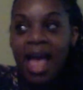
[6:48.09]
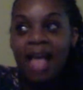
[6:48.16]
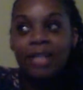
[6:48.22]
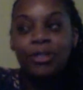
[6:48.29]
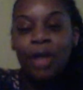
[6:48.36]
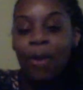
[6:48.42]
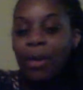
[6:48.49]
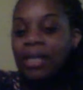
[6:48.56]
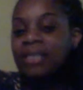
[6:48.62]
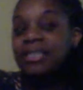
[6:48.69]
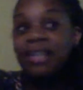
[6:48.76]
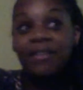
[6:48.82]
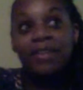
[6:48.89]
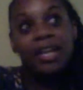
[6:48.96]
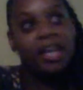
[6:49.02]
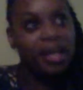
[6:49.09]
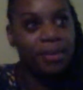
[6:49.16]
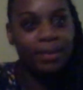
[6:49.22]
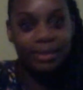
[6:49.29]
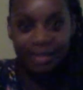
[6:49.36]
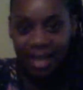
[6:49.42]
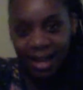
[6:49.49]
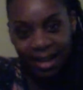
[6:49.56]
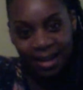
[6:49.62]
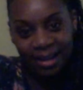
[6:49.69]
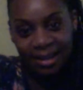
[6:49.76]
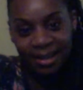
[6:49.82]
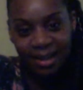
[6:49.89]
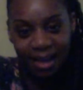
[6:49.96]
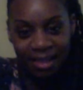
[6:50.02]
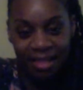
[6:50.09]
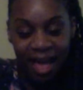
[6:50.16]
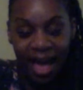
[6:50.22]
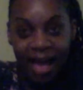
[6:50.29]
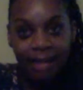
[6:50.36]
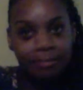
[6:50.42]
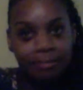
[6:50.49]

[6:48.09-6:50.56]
So I wanted to see if he was like that.